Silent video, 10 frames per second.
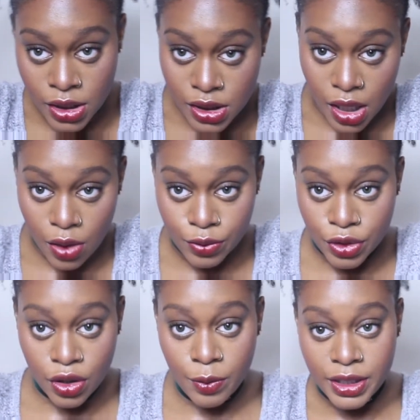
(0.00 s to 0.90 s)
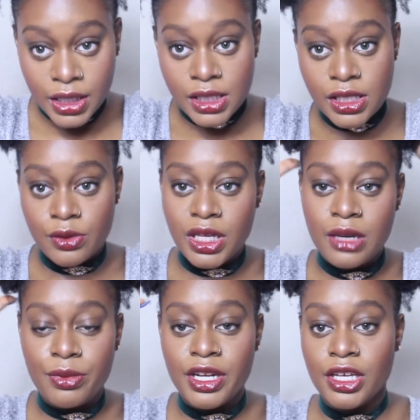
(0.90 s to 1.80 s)
So you don't want to continue to
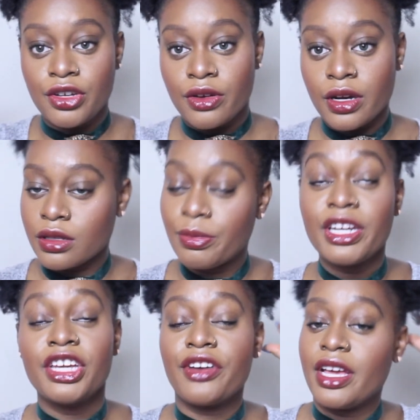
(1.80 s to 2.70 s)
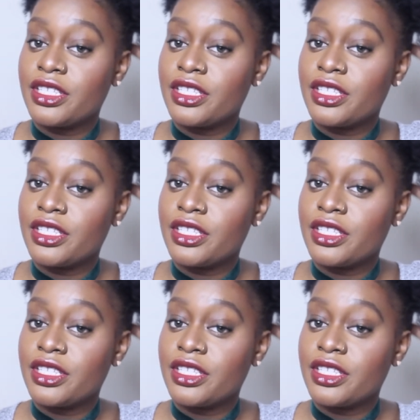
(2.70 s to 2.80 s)
keep putting your